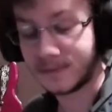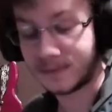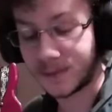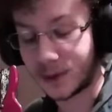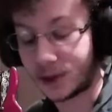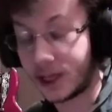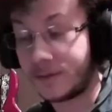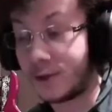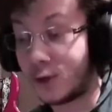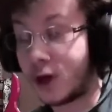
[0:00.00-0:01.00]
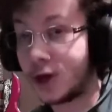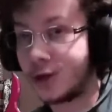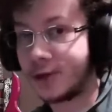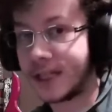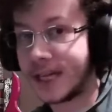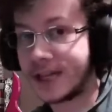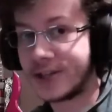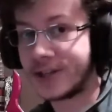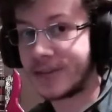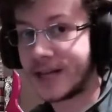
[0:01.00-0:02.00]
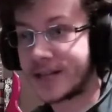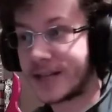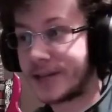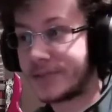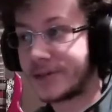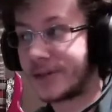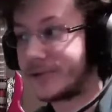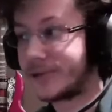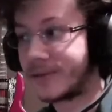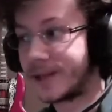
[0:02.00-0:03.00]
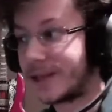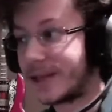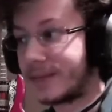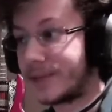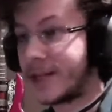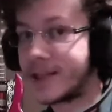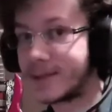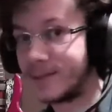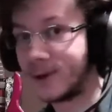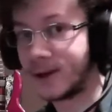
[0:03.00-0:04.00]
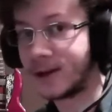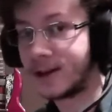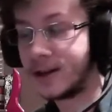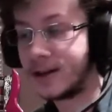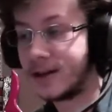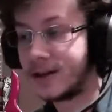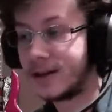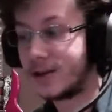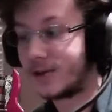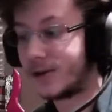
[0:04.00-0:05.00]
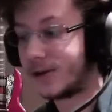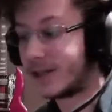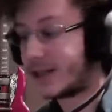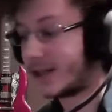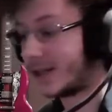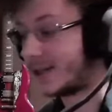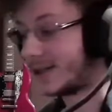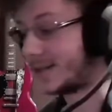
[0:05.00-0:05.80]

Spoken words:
or if you are doing an HDMI setup, so something like the PS4 or the